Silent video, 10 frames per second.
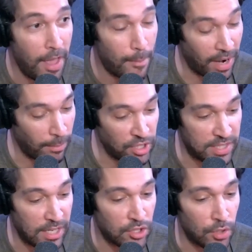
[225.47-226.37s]
But I'm just
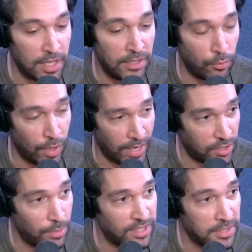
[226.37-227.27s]
saying, so
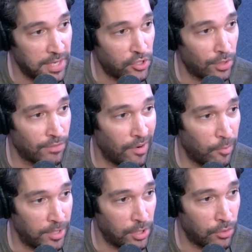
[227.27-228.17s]
it's the nature of
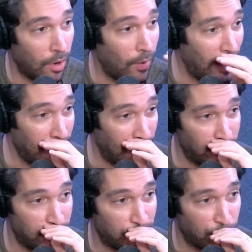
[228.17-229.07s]
government to grow, and not
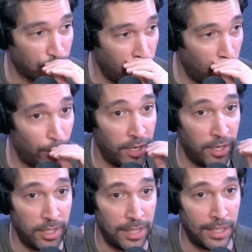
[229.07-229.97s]
just to grow, but
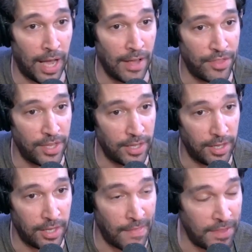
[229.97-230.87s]
I think,
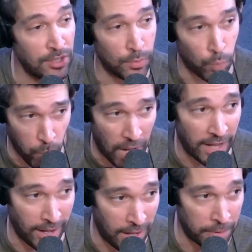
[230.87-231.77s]
and this is
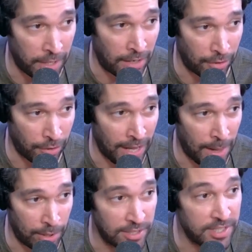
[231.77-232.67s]
why I'm an
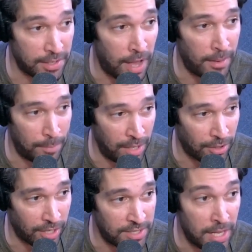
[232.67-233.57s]
anarcho-capitalist and not a
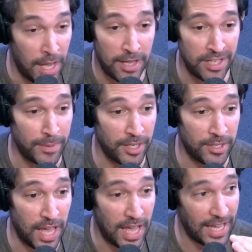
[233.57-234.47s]
minarchist, is
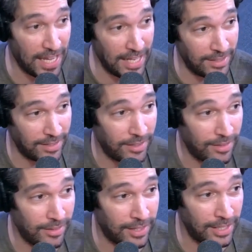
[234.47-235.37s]
because in
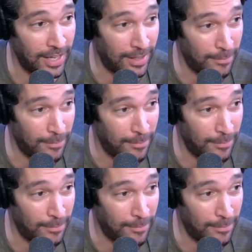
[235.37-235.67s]
the